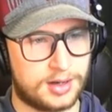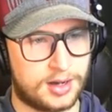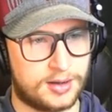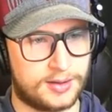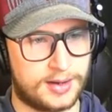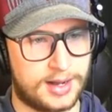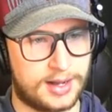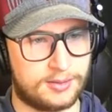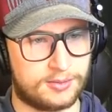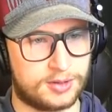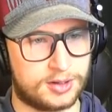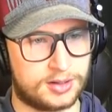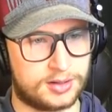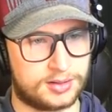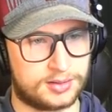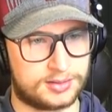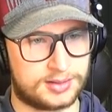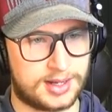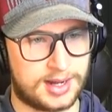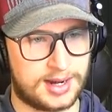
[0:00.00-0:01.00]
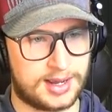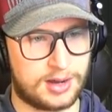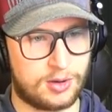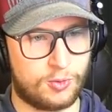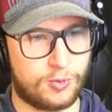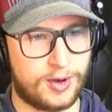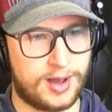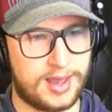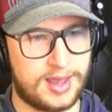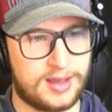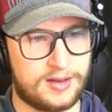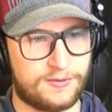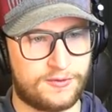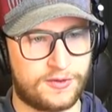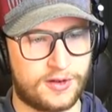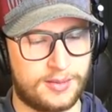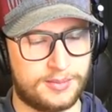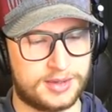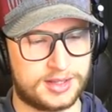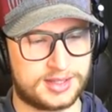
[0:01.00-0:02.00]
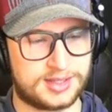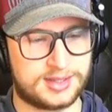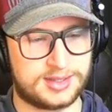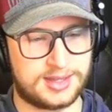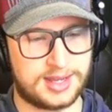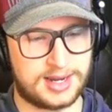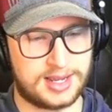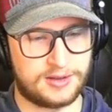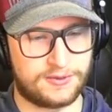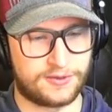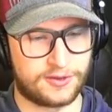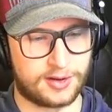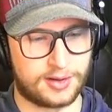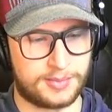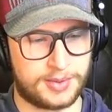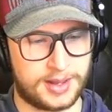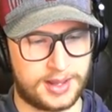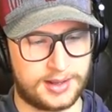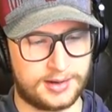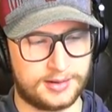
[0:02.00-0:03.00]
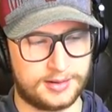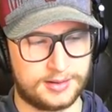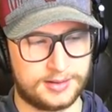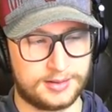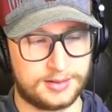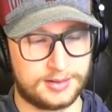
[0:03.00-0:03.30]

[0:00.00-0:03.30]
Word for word: All right, we're getting away from the city for a bit.